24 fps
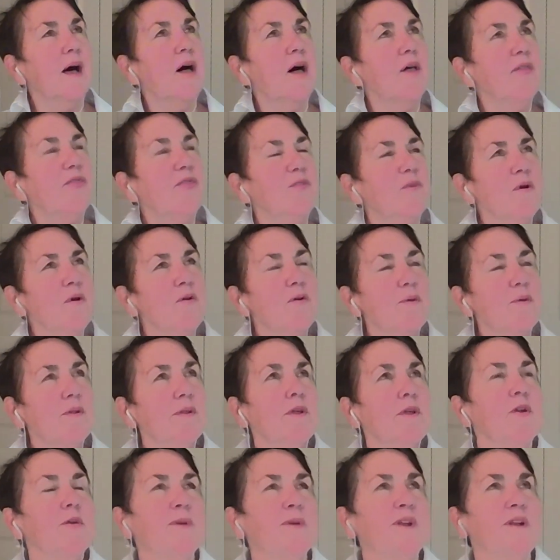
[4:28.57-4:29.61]
I'll throw you a
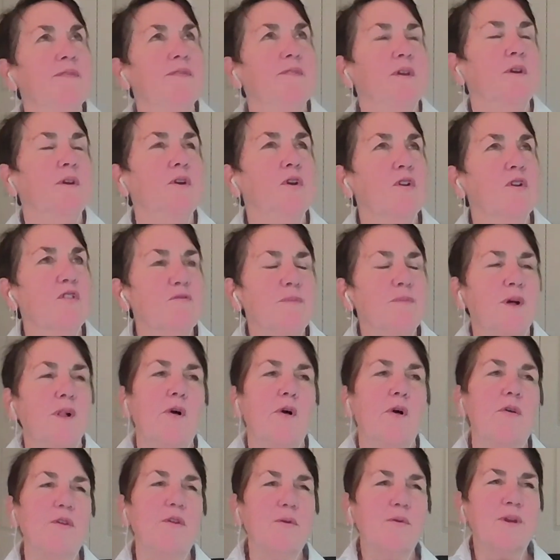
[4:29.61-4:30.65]
little bit of a curveball,
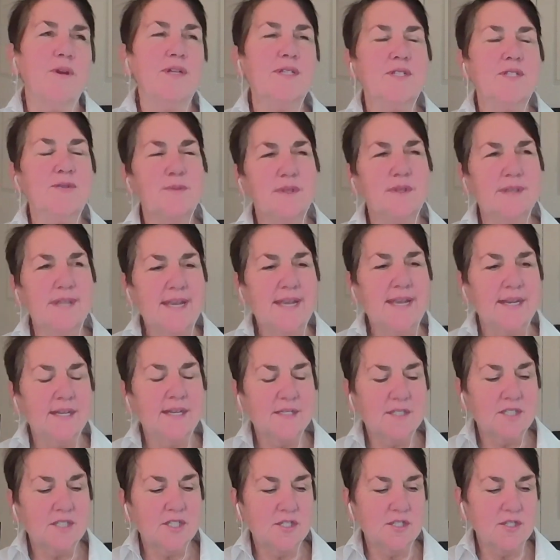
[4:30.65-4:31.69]
although it is
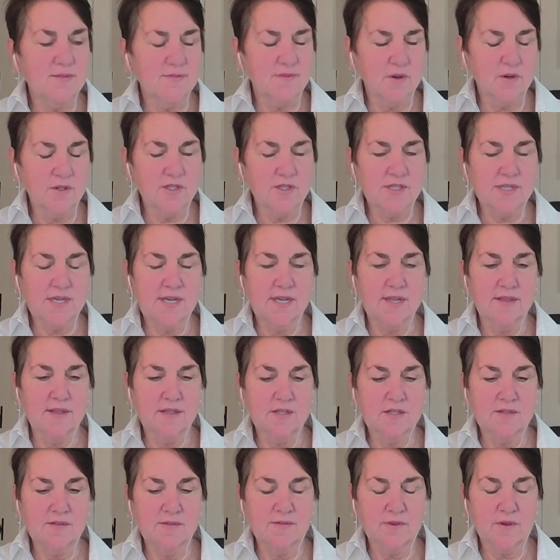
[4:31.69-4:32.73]
related to diversity and
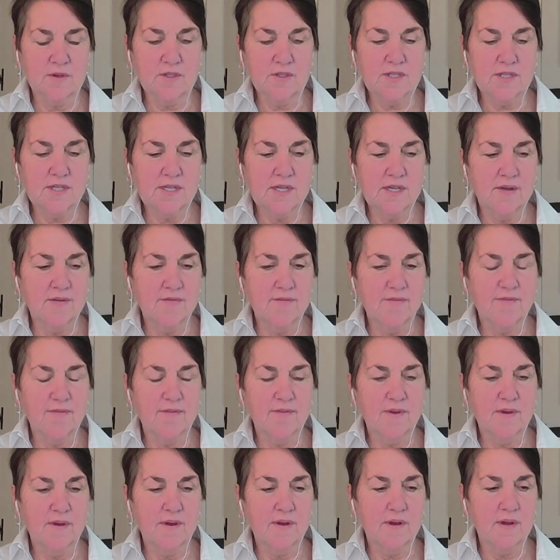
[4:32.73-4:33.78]
the diversity
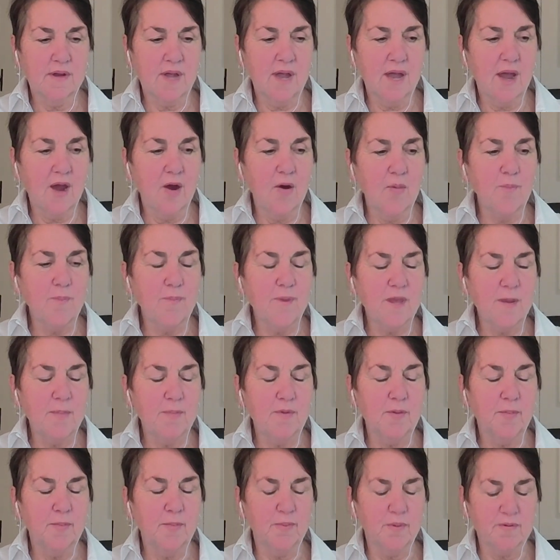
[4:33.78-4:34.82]
of how
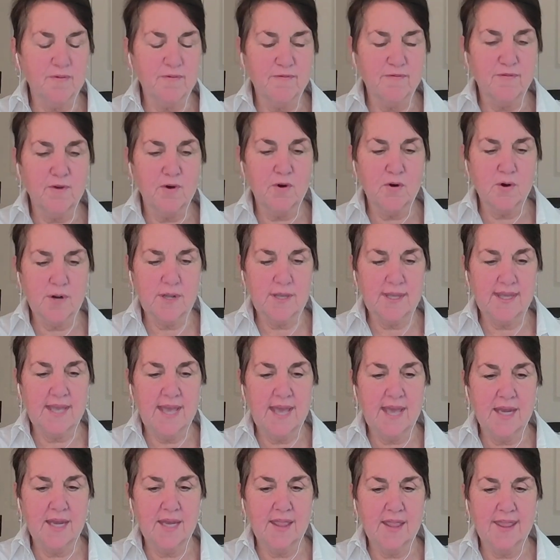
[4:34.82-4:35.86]
people prefer to
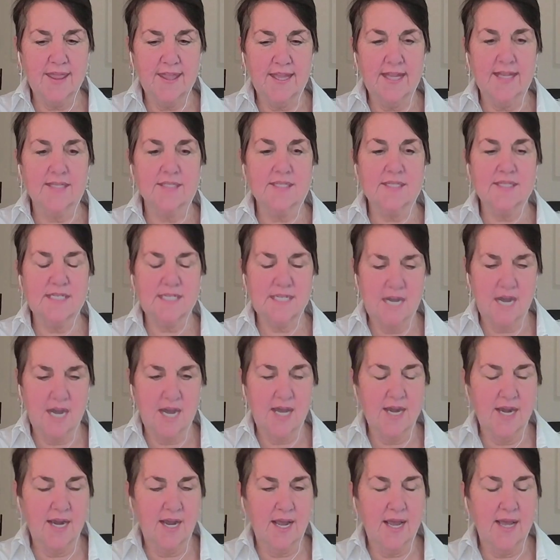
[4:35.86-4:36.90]
get things
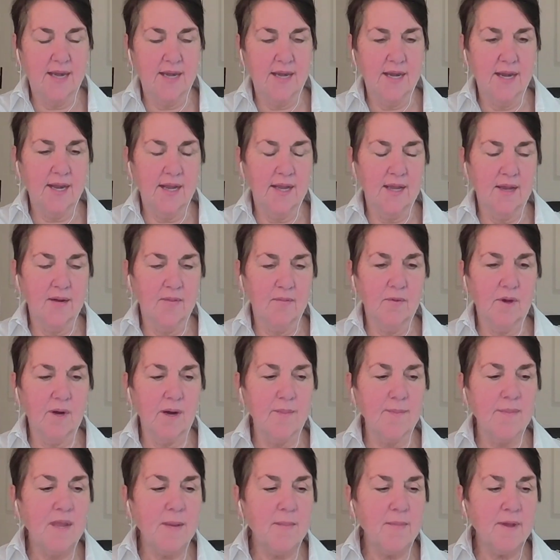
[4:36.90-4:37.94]
done. And what
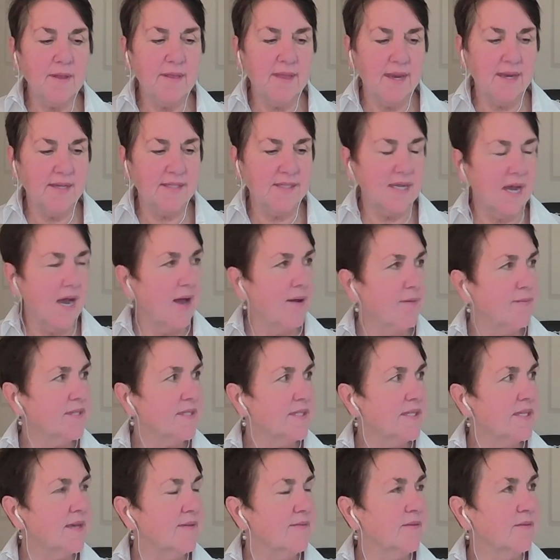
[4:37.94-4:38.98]
I mean by that is I
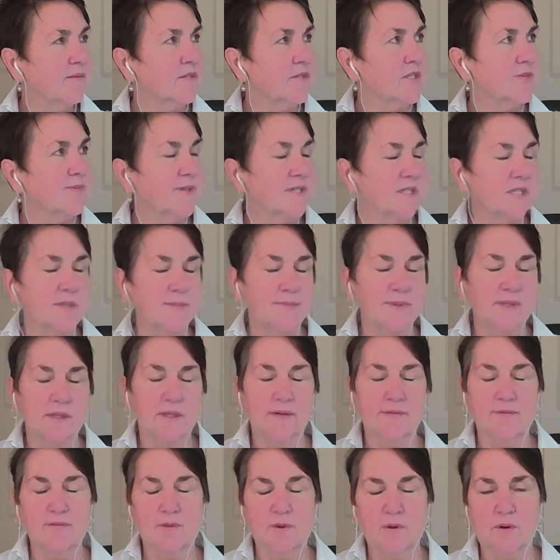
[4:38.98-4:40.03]
was given
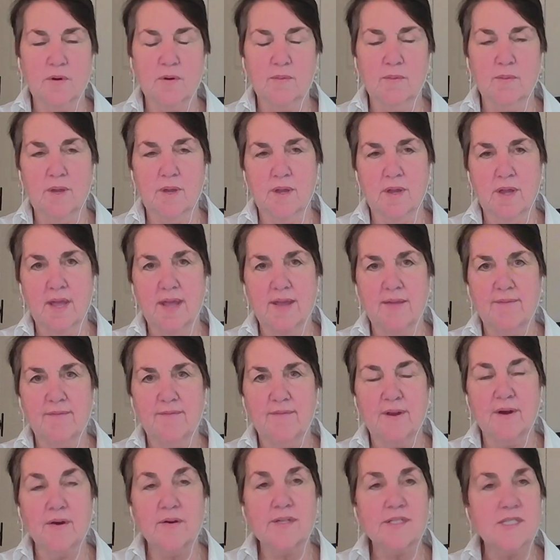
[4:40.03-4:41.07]
responsibility for a
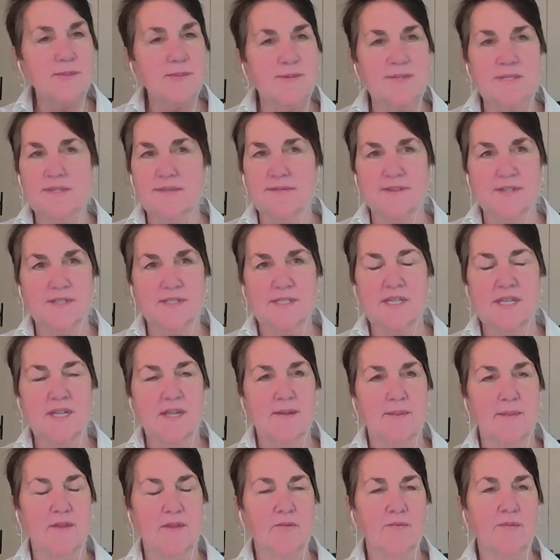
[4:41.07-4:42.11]
very specific
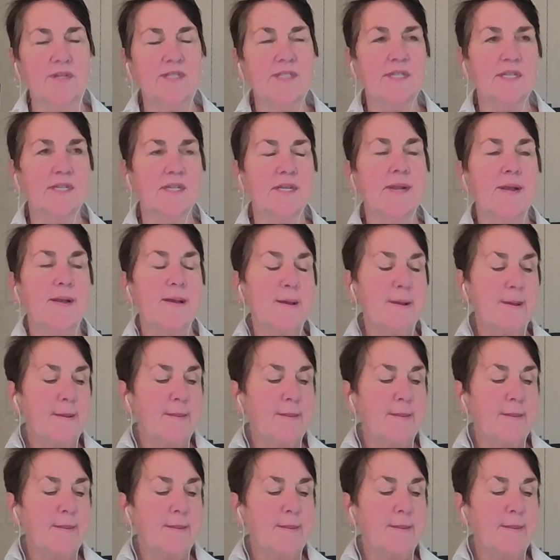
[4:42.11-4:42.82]
team. And the reason